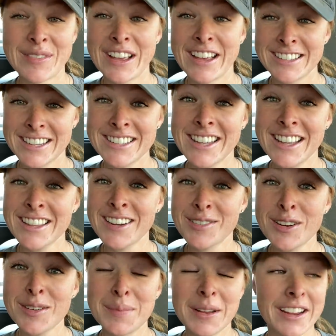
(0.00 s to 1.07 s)
because I said there
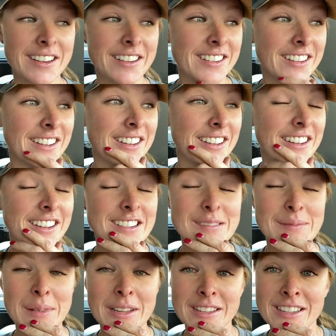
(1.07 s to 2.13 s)
would be,
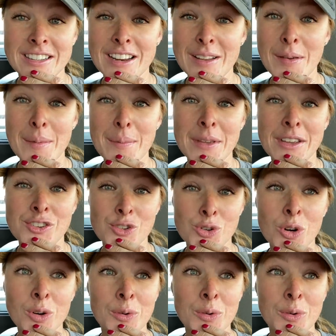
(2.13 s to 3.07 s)
but today might be a short